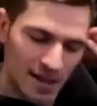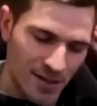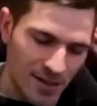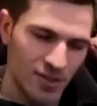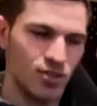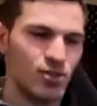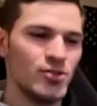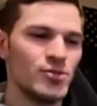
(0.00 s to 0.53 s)

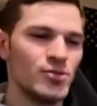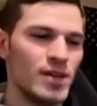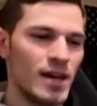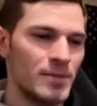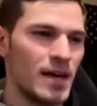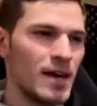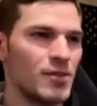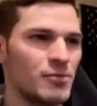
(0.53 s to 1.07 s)
So you kept
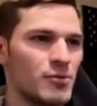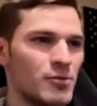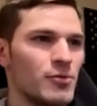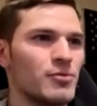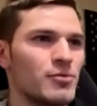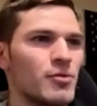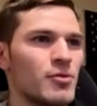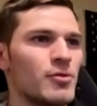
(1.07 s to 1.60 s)
that through and
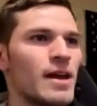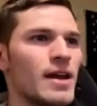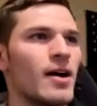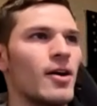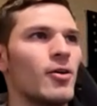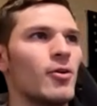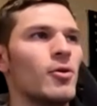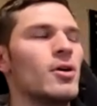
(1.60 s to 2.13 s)
through. And
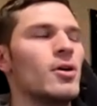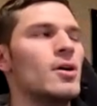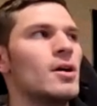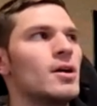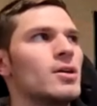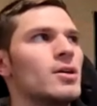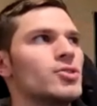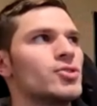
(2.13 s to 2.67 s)
now,
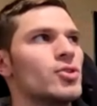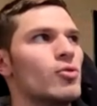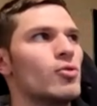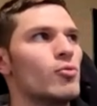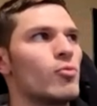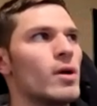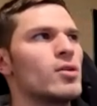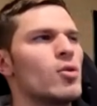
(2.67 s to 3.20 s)
so
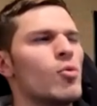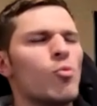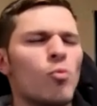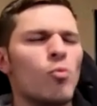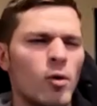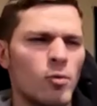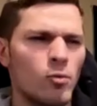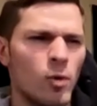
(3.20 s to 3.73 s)

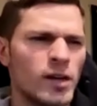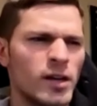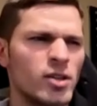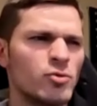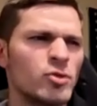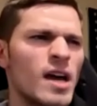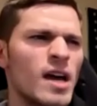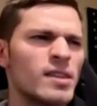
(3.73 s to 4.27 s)
what age
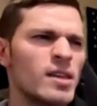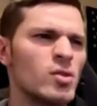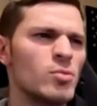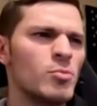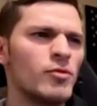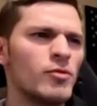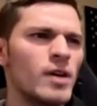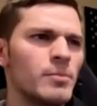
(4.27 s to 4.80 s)
was that you
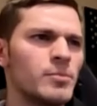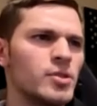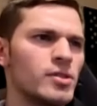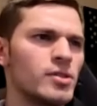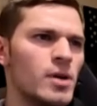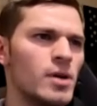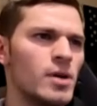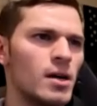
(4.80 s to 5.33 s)
moved up
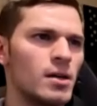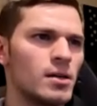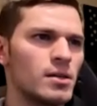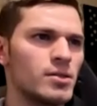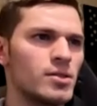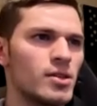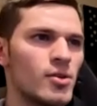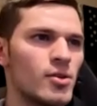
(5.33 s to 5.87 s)
to
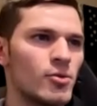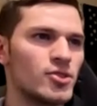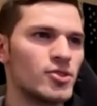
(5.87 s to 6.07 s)
the north side?